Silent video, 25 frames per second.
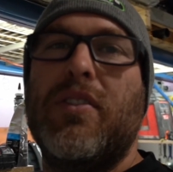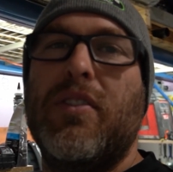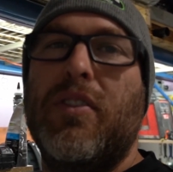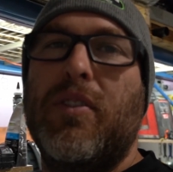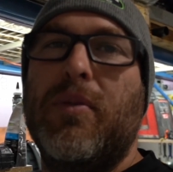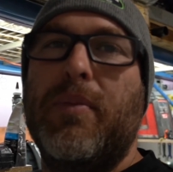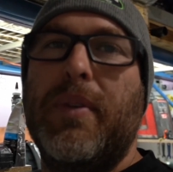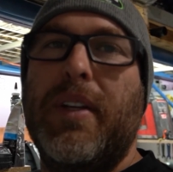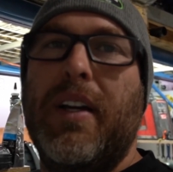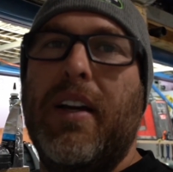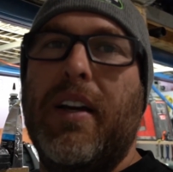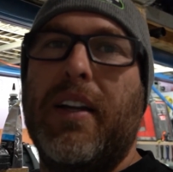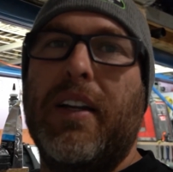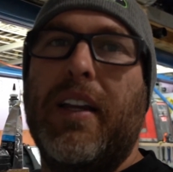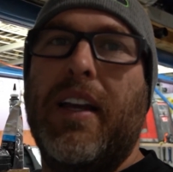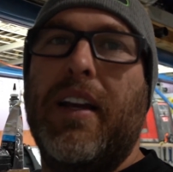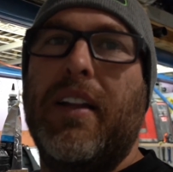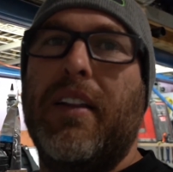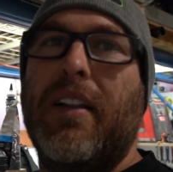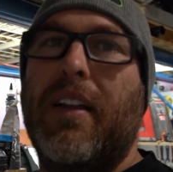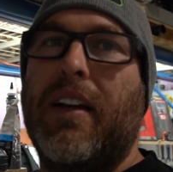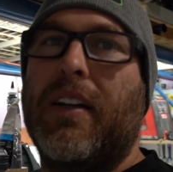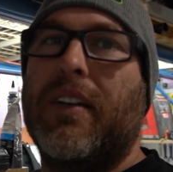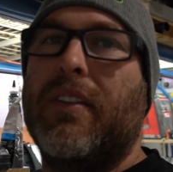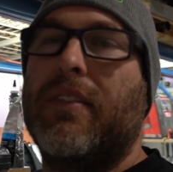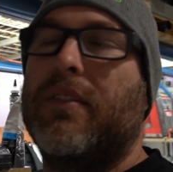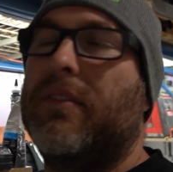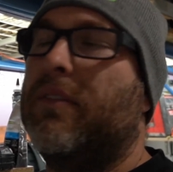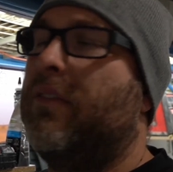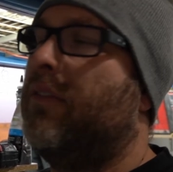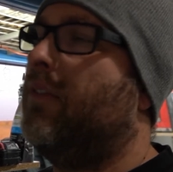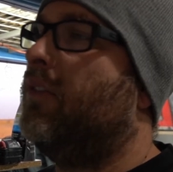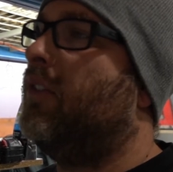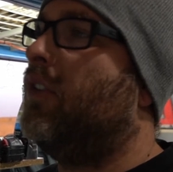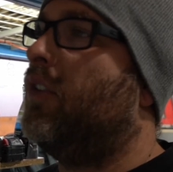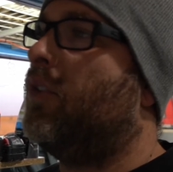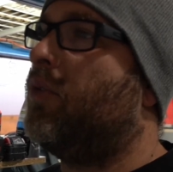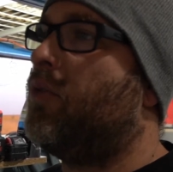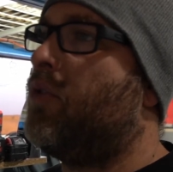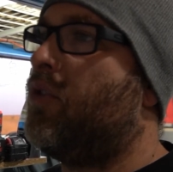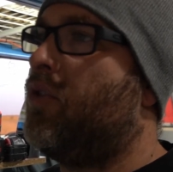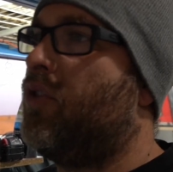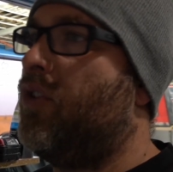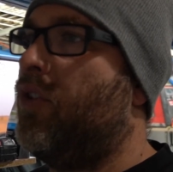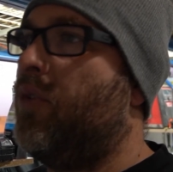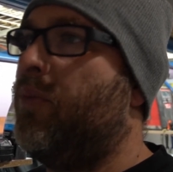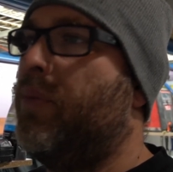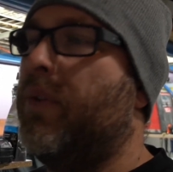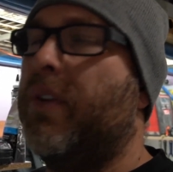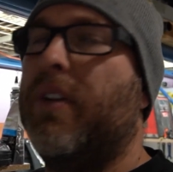Normally I get like real
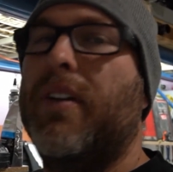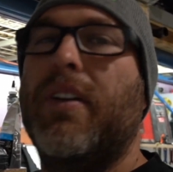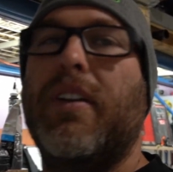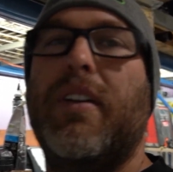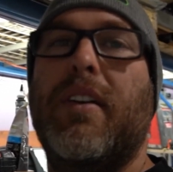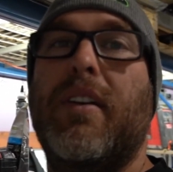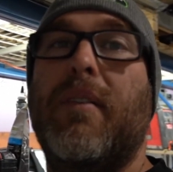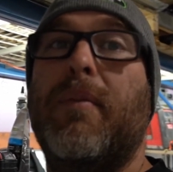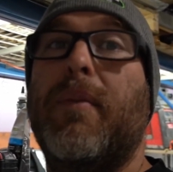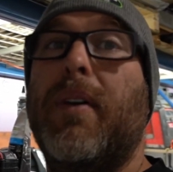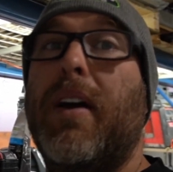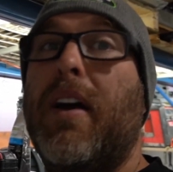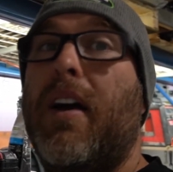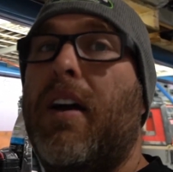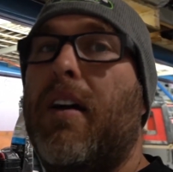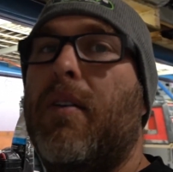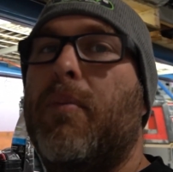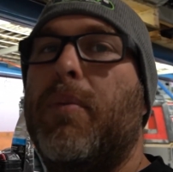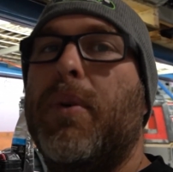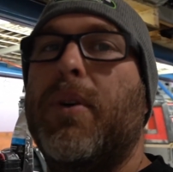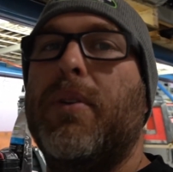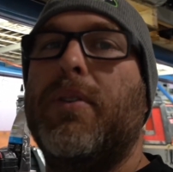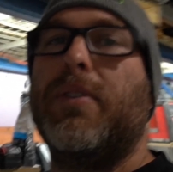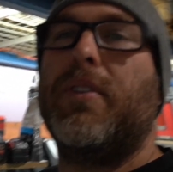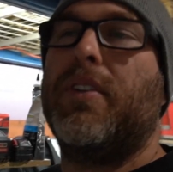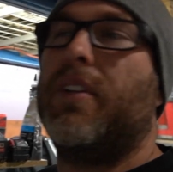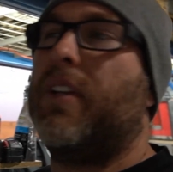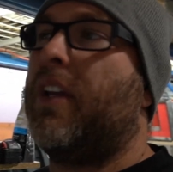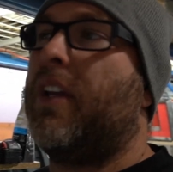stupid and I'll build a new